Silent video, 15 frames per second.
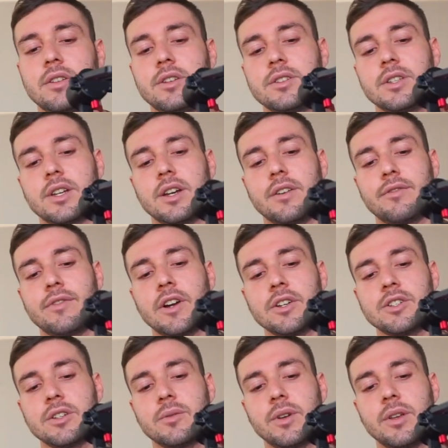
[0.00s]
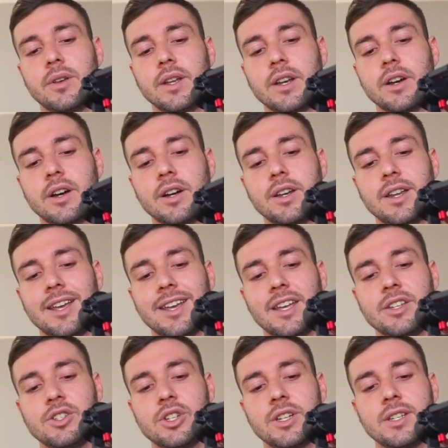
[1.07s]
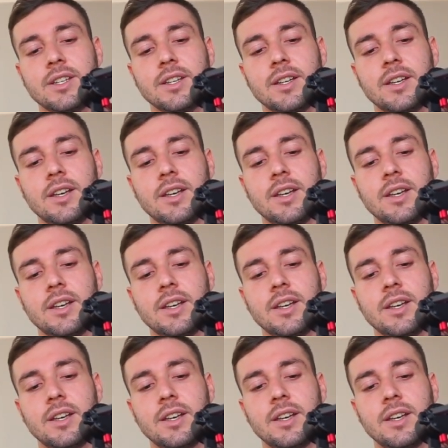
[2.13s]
there's a function where you can unhinge it,